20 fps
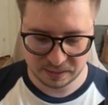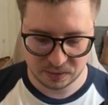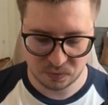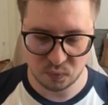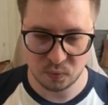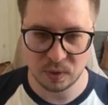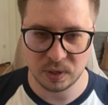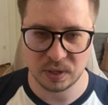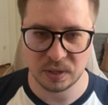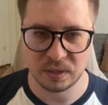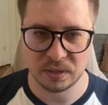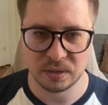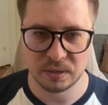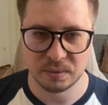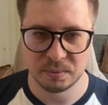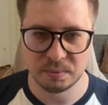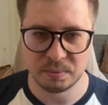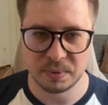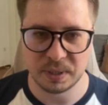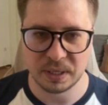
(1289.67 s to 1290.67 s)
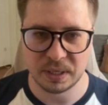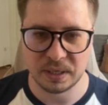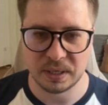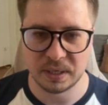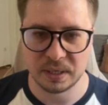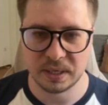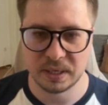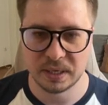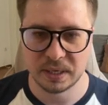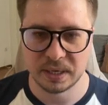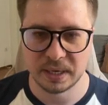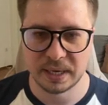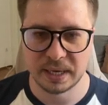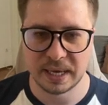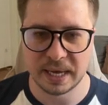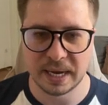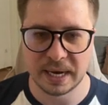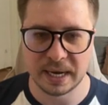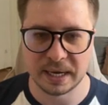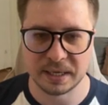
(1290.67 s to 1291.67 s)
it will be
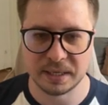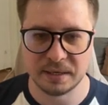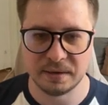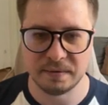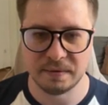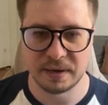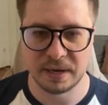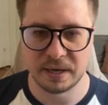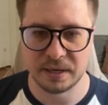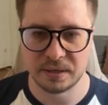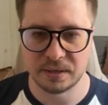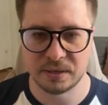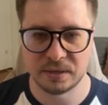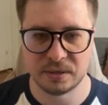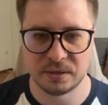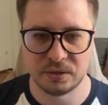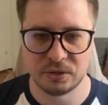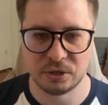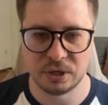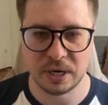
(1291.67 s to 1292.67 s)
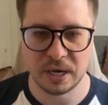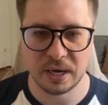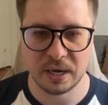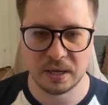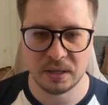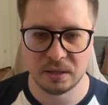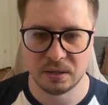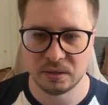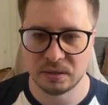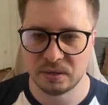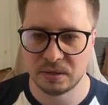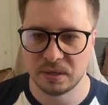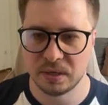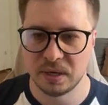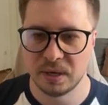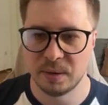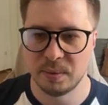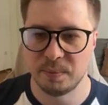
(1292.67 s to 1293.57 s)
CanActivateChild